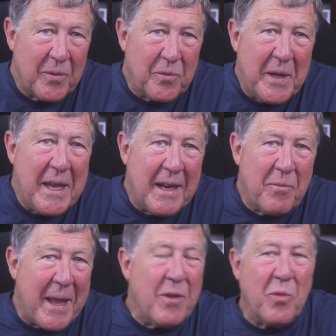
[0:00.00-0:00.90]
we
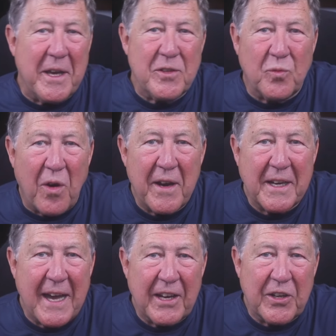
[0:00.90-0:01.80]
in many ways want
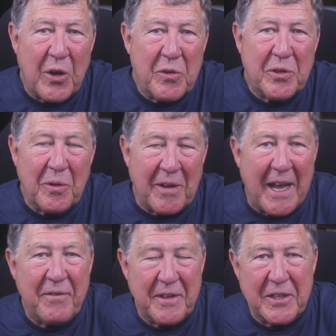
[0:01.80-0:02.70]
to kind of go through
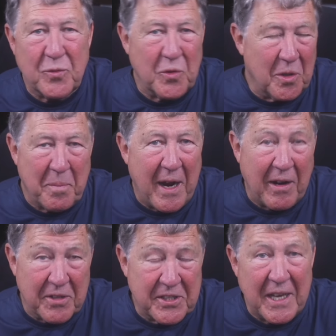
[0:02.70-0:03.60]
life in this world
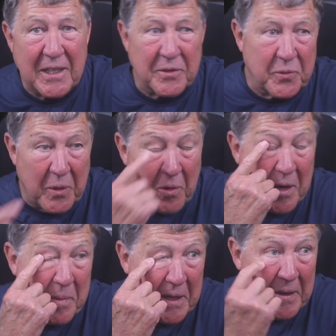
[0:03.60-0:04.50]
by ourselves. We
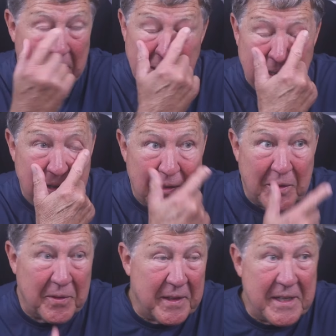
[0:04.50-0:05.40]
want to be, you
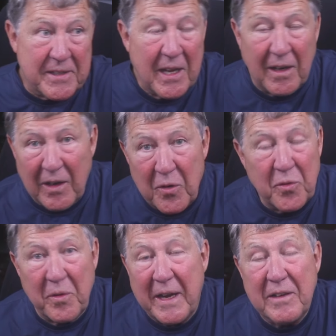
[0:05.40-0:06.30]
know, these
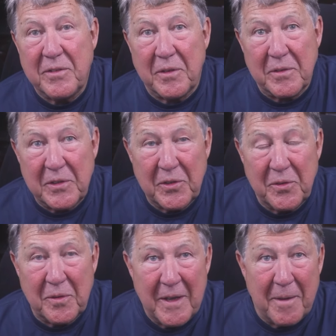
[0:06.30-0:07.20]
lone rangers
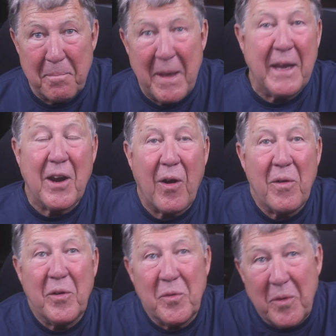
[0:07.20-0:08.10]
who make our
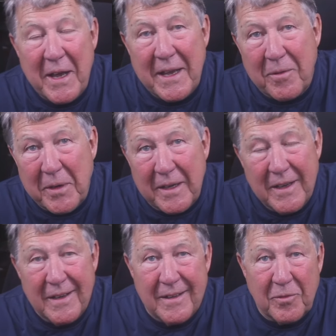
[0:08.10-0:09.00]
own way. We
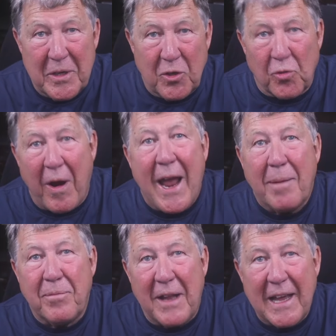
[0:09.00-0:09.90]
we
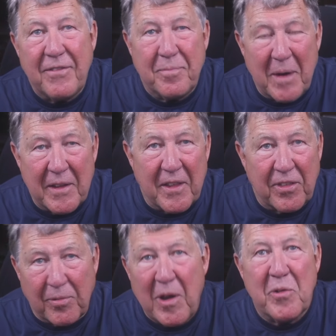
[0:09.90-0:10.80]
grab life by the
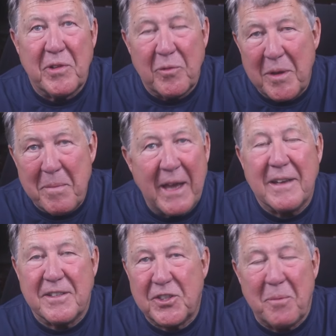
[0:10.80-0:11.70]
throat and we make
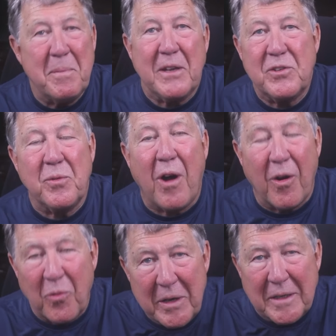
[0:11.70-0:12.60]
it submit to
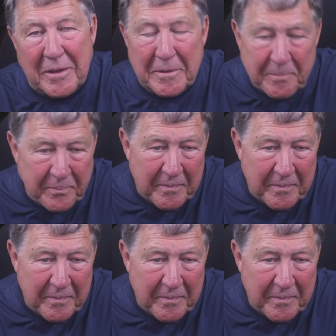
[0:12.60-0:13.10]
our will.